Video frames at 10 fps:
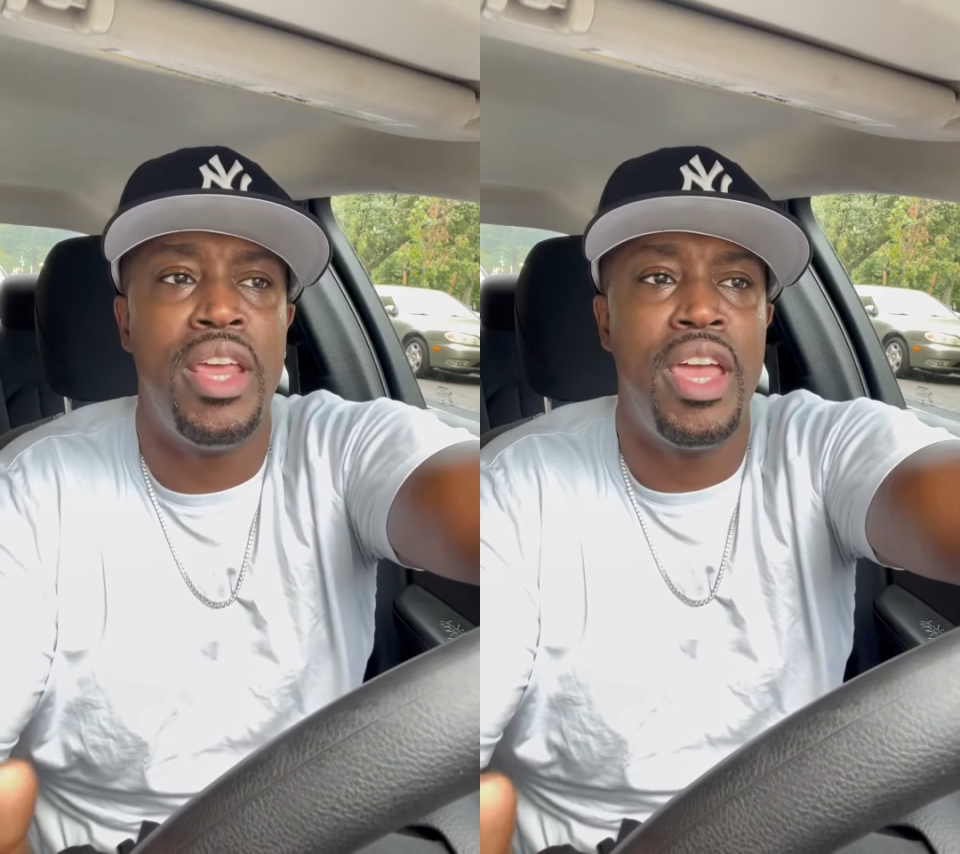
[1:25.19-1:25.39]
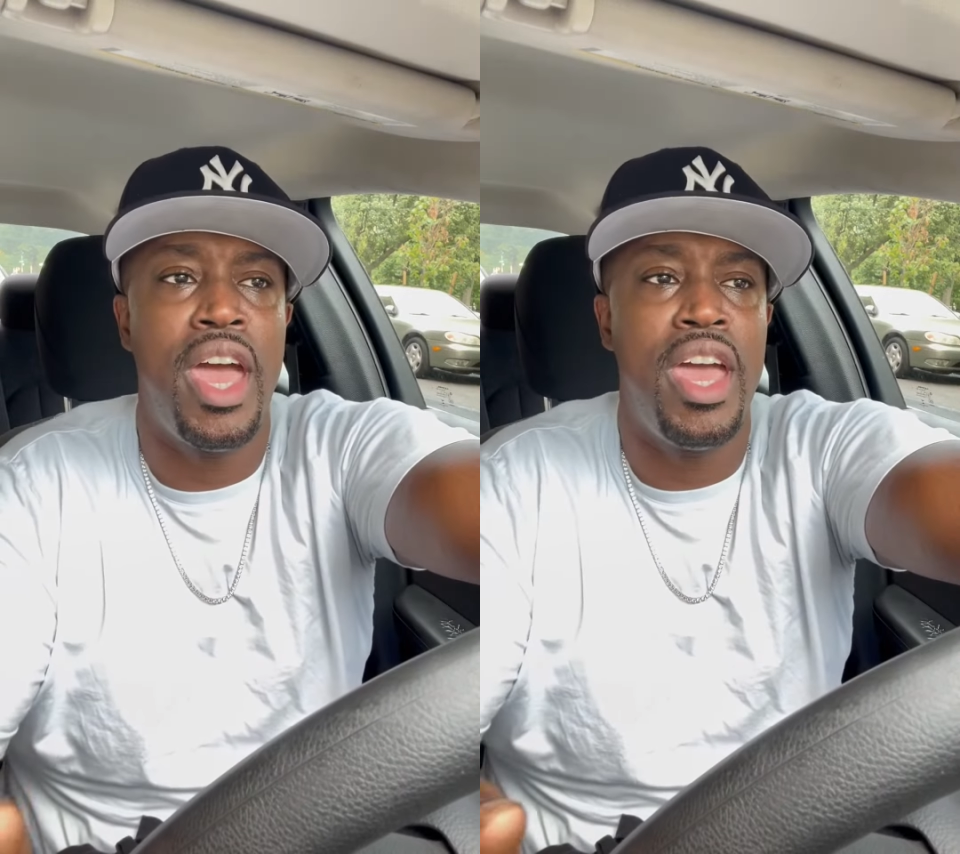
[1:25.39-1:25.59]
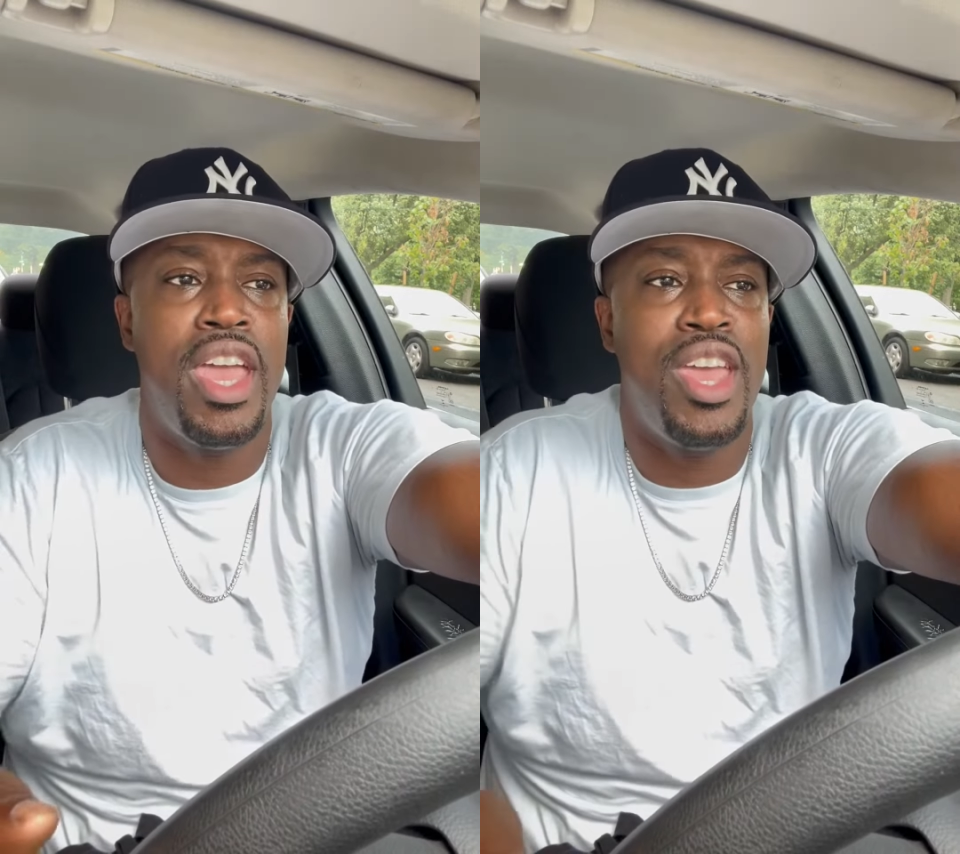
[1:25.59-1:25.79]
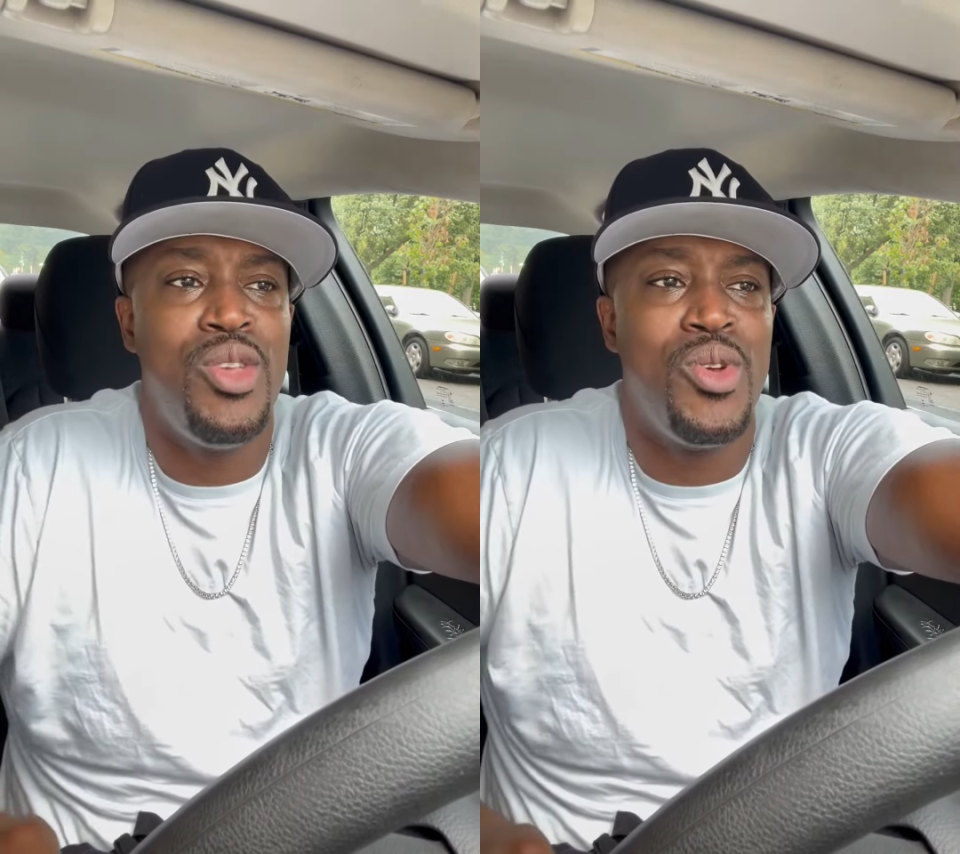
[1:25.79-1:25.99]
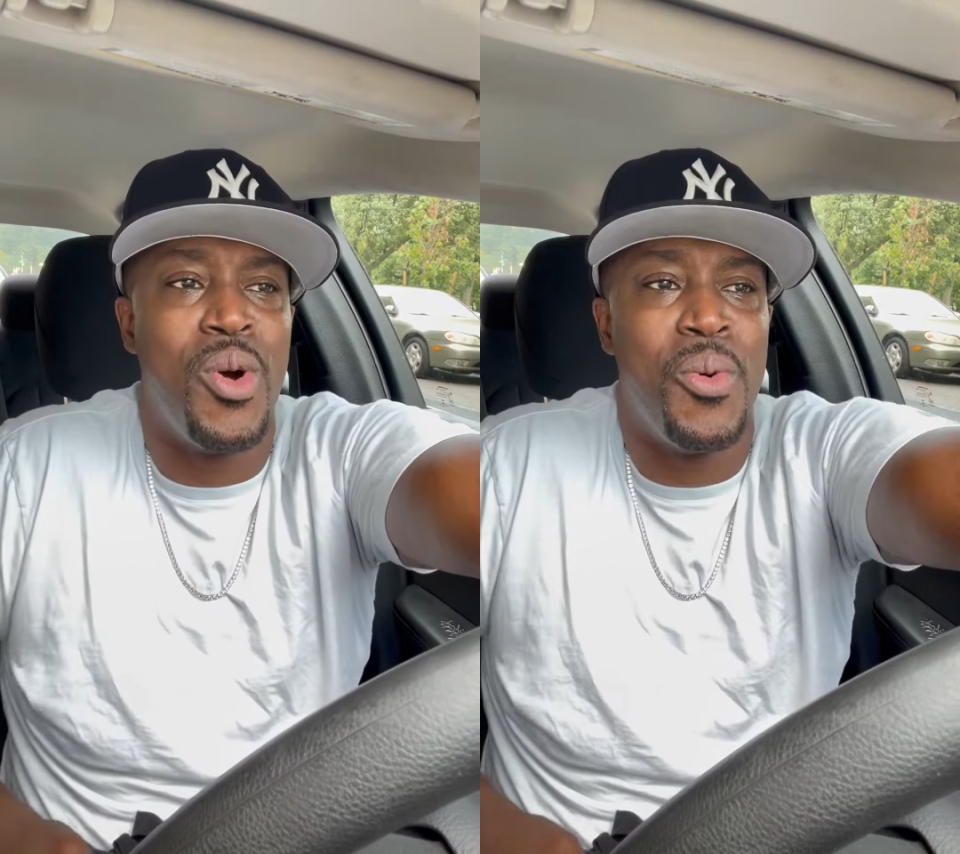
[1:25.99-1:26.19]
Hey,
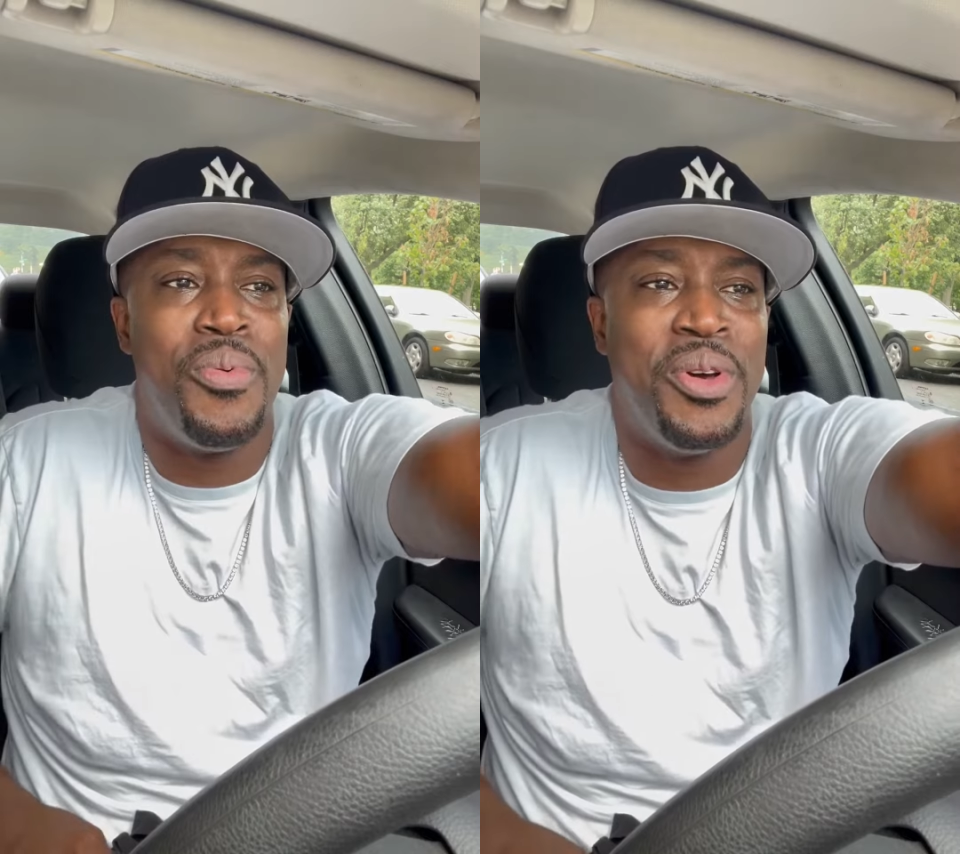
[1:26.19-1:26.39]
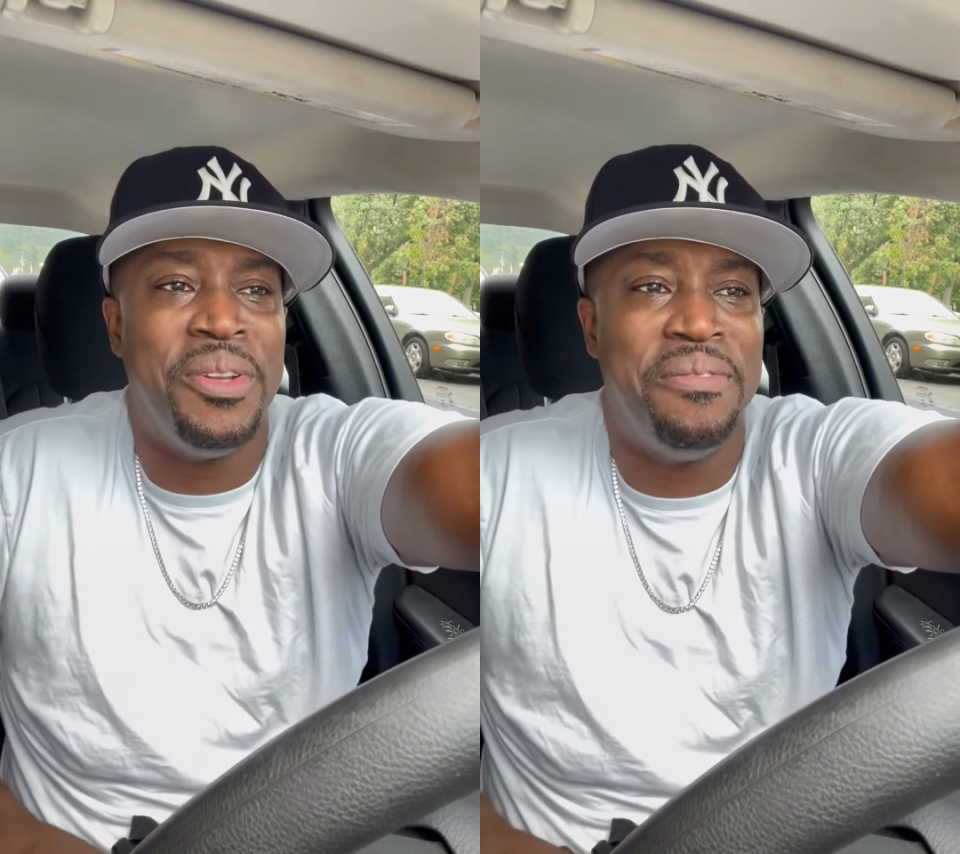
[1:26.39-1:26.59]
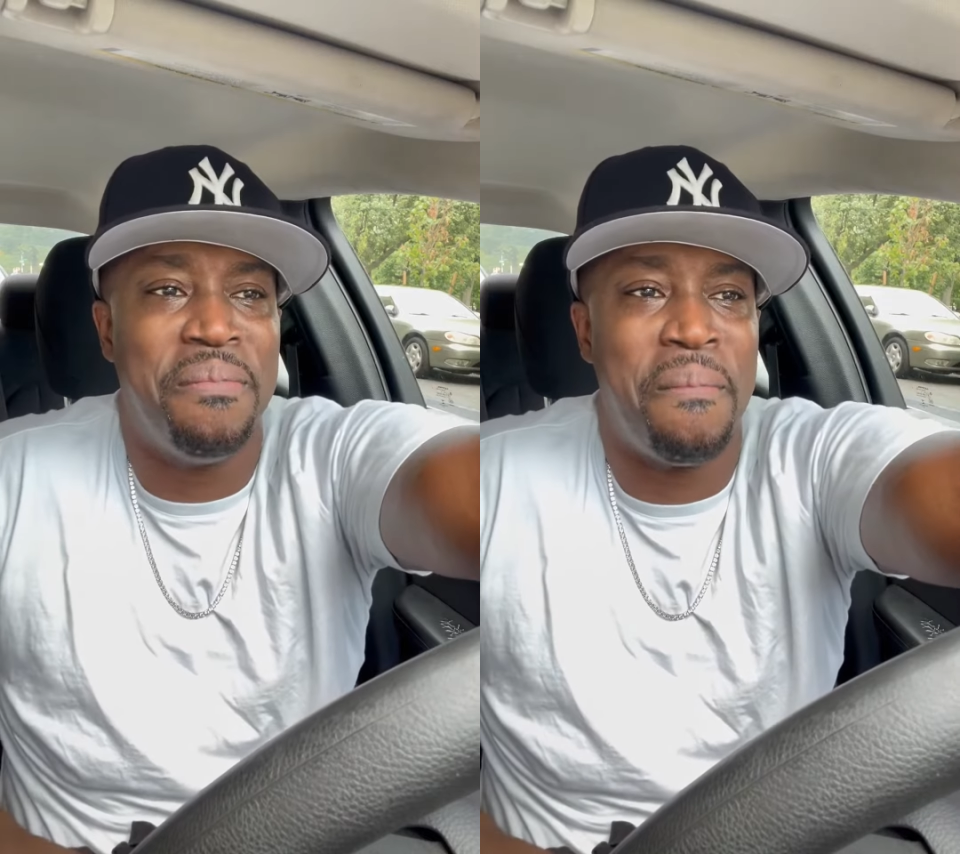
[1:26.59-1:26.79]
you go, Puddin'.